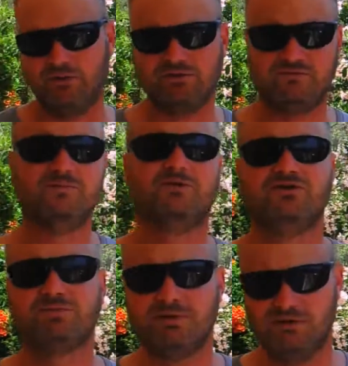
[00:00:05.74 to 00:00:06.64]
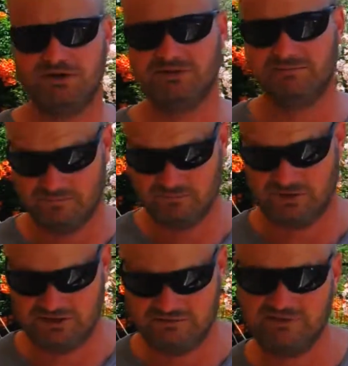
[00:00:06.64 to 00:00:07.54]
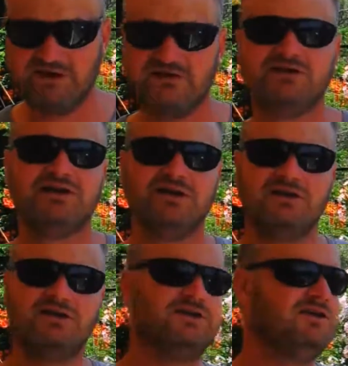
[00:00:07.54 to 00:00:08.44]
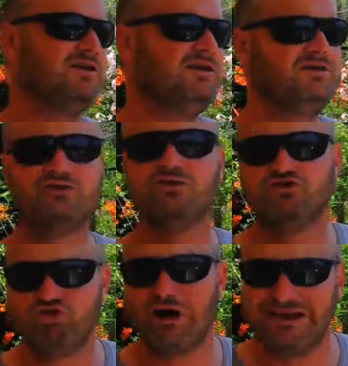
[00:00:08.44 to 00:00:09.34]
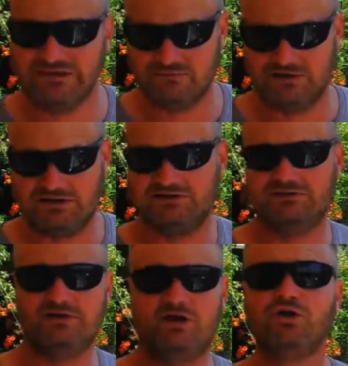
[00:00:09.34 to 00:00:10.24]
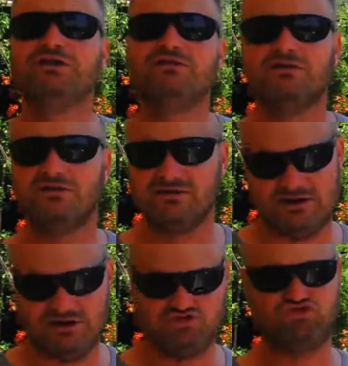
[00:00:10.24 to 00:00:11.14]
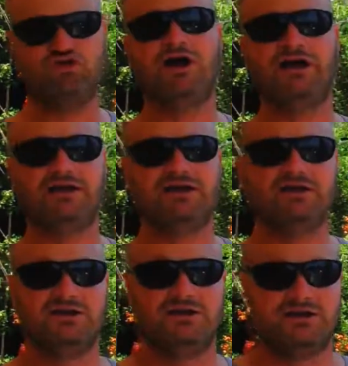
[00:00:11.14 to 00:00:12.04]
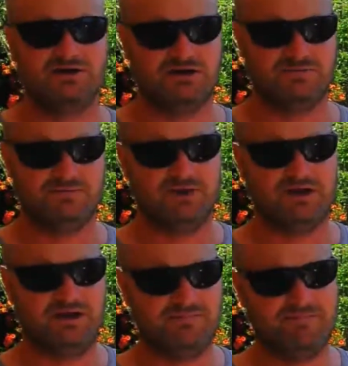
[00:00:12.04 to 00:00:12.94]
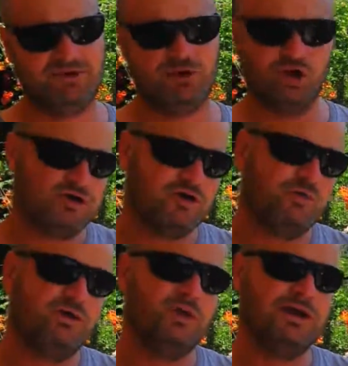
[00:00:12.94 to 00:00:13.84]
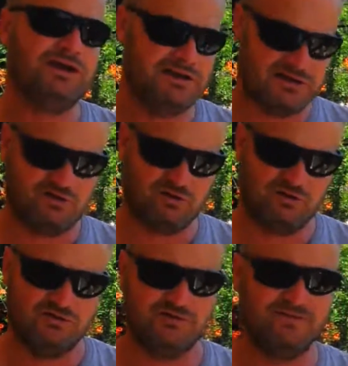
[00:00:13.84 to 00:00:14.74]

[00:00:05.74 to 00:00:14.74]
out from the sprouting phase into the drying phase, out into the sun and dry. The longer we wait now,